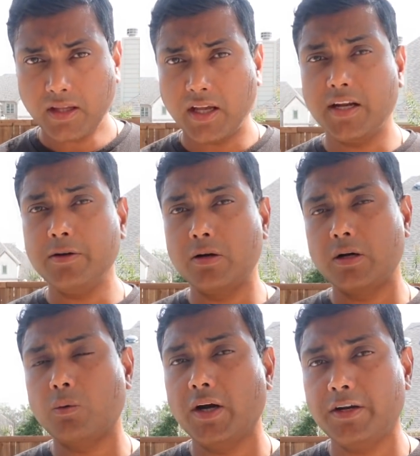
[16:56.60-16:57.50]
And you are
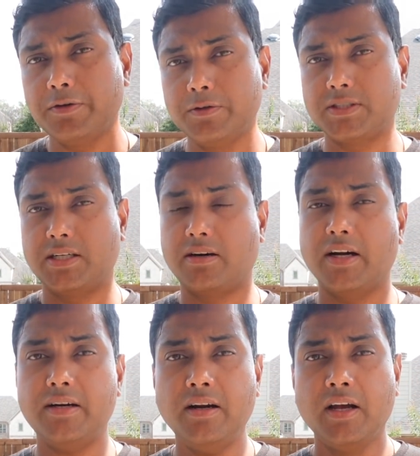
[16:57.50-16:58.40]
required to use a
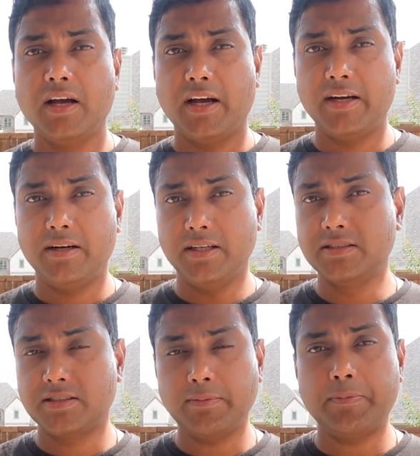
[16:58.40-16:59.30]
dryer, and
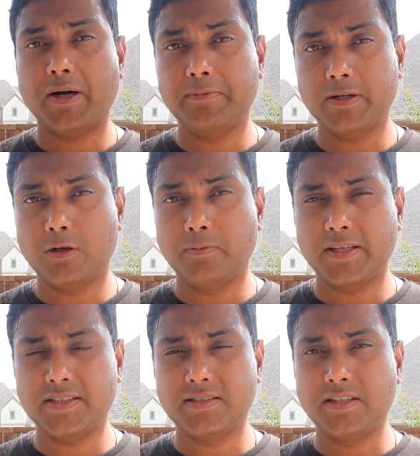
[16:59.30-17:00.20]
in some apartment
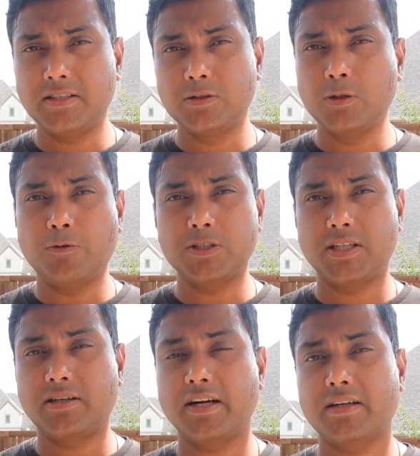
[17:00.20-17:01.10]
complexes there is no
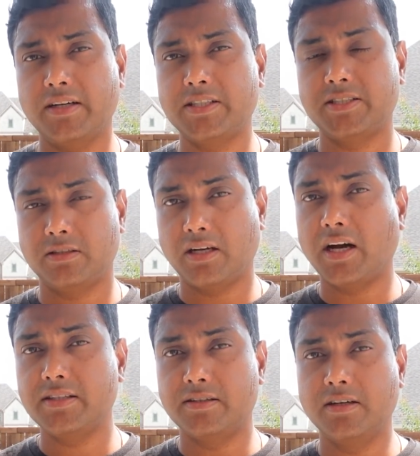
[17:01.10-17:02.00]
washer dryer connection
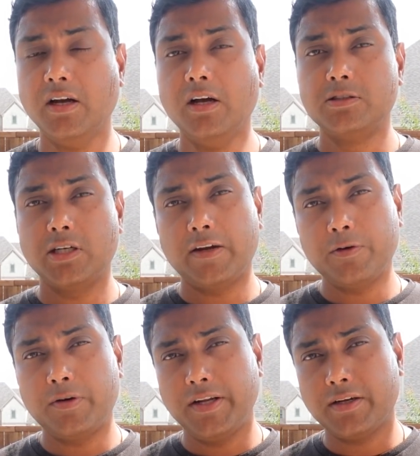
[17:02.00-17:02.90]
either, so you have
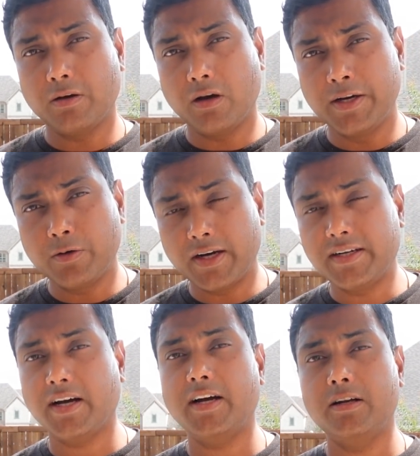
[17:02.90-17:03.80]
to take your
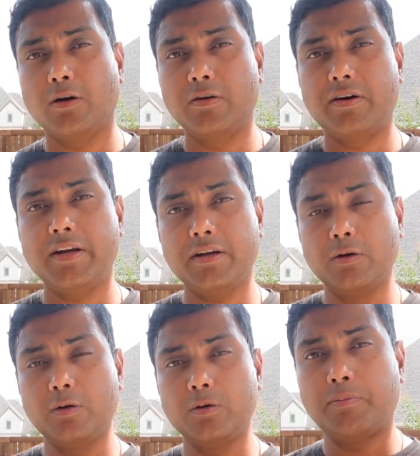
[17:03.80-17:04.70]
entire laundry,
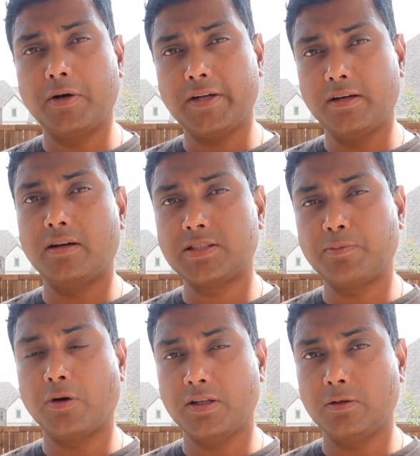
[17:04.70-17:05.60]
go a particular
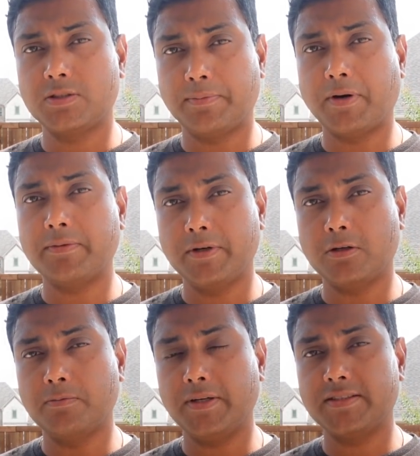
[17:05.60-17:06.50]
spot in those apartment
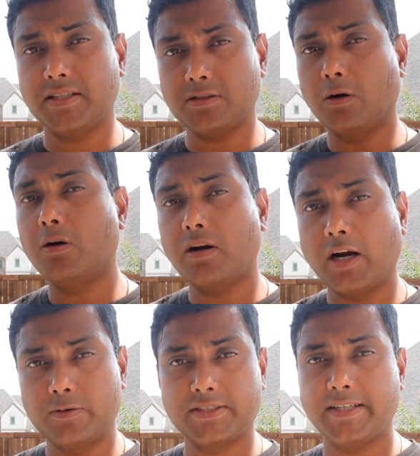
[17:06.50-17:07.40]
complexes or
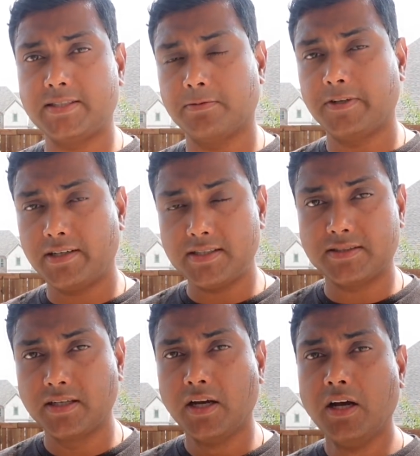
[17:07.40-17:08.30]
outside somewhere
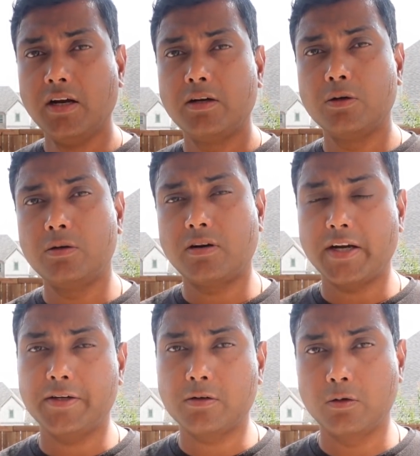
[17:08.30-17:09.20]
else to
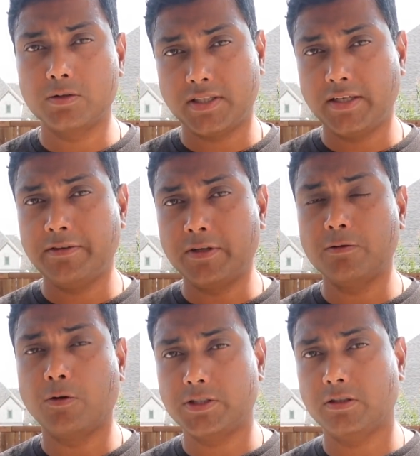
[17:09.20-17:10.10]
dry your clothes and even
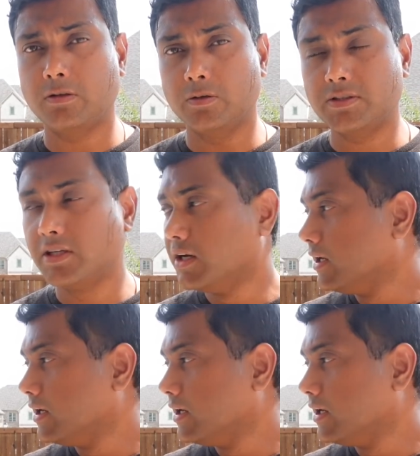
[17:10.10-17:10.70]
to wash your clothes.